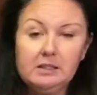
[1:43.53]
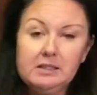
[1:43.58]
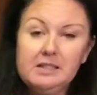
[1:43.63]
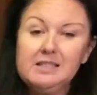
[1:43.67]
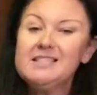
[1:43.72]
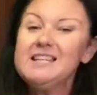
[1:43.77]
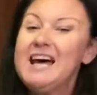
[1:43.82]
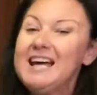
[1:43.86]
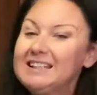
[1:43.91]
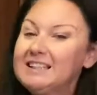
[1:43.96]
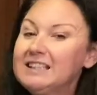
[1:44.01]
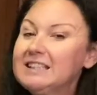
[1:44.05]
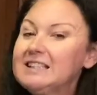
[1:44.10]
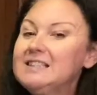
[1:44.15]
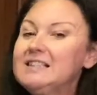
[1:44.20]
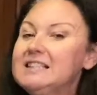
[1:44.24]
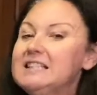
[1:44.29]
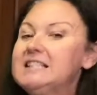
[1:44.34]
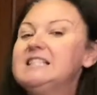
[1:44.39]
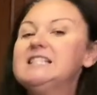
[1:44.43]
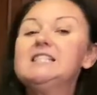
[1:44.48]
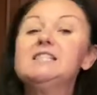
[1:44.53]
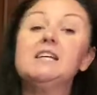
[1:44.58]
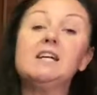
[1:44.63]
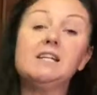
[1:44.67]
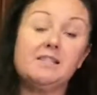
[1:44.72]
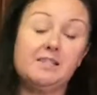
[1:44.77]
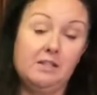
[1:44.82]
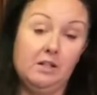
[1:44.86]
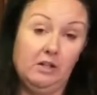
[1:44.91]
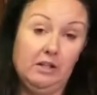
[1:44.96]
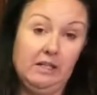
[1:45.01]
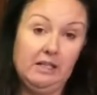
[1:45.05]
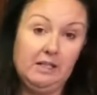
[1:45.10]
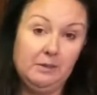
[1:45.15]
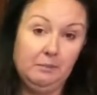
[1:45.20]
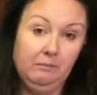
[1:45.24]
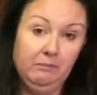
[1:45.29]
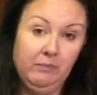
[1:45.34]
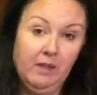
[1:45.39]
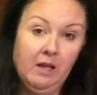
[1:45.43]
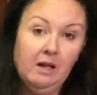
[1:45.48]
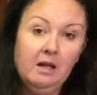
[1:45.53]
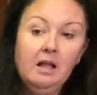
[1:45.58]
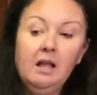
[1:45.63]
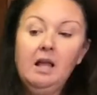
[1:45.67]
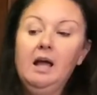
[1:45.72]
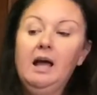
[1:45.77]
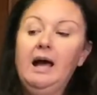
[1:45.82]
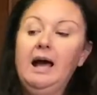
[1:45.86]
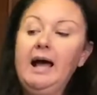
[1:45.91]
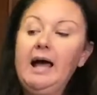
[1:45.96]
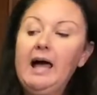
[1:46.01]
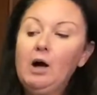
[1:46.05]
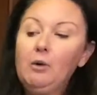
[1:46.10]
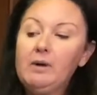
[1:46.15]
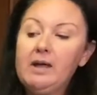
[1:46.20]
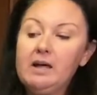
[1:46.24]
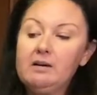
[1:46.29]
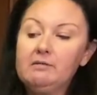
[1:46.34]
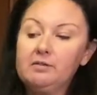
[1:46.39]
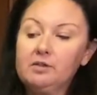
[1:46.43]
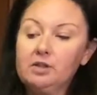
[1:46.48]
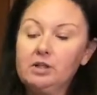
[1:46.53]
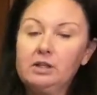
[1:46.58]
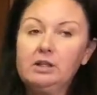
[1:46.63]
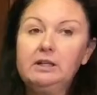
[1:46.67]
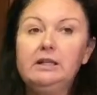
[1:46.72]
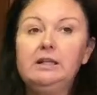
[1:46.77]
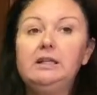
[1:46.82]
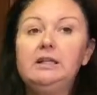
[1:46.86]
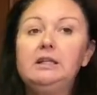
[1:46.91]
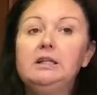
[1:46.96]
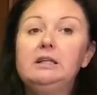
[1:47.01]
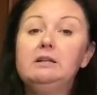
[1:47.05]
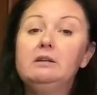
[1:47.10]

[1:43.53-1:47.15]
Technically, it does not. However,